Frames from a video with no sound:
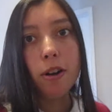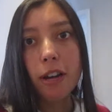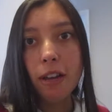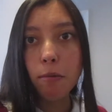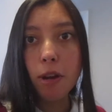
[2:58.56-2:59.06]

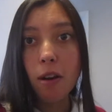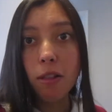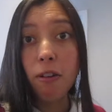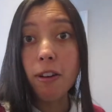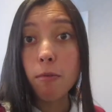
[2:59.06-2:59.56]
and we are
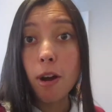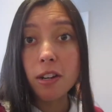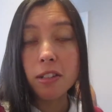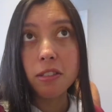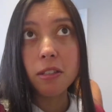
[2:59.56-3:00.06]
low on
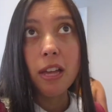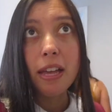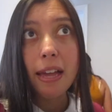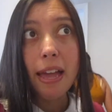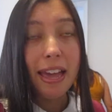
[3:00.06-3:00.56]
waters.
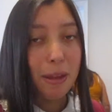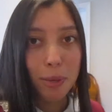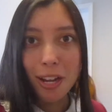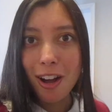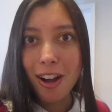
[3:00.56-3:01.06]
And
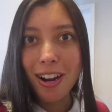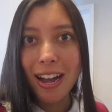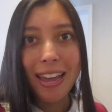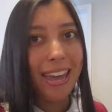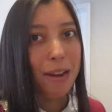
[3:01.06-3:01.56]
my car,
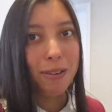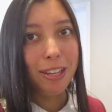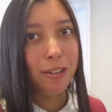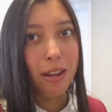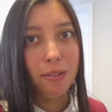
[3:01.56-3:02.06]
I can't
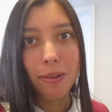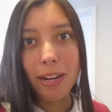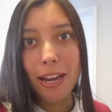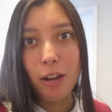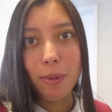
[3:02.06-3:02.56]
really drive it right
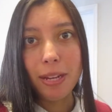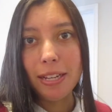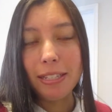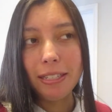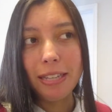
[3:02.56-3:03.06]
now
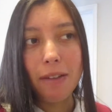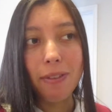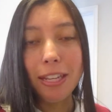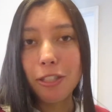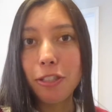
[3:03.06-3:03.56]
because it's
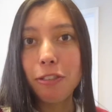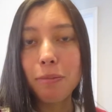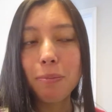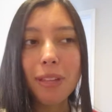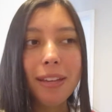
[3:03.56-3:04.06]
having issues,
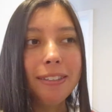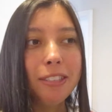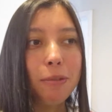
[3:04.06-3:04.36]
so